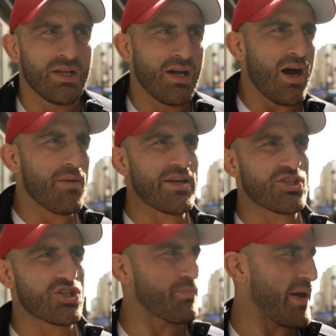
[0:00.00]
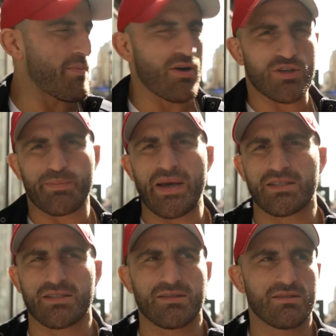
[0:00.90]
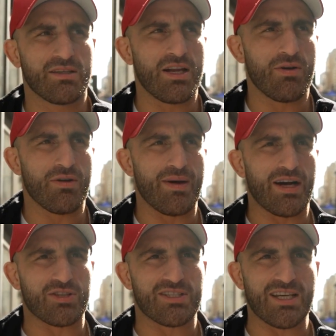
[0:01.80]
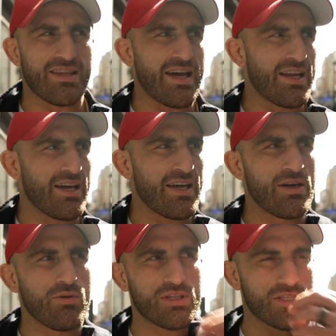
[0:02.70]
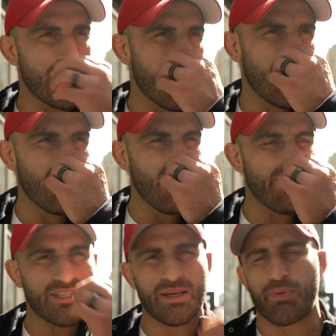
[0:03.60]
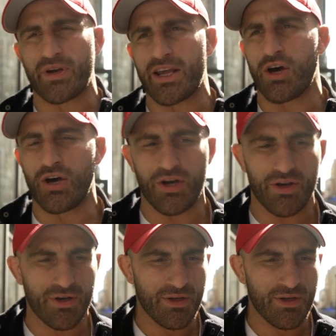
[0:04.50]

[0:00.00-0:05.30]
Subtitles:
Oh man, just to pay my respects. You know what I mean? I could see that he was obviously pretty hurt.